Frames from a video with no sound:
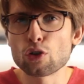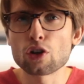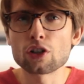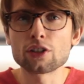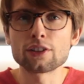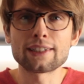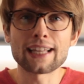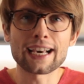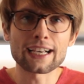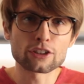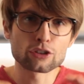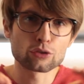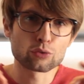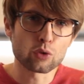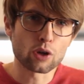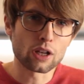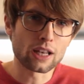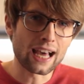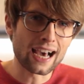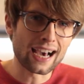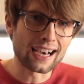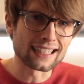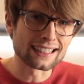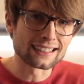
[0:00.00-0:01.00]

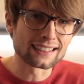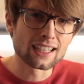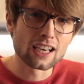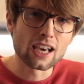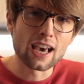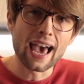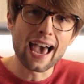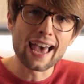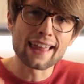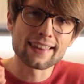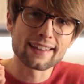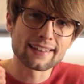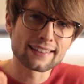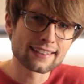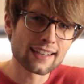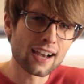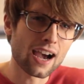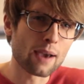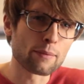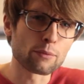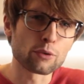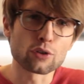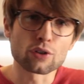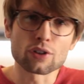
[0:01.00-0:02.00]
contextualize, at the
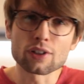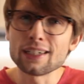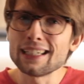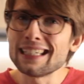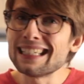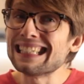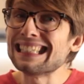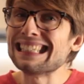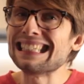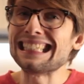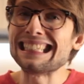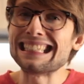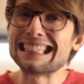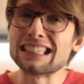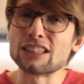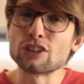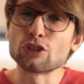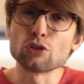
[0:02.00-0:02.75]
time you really needed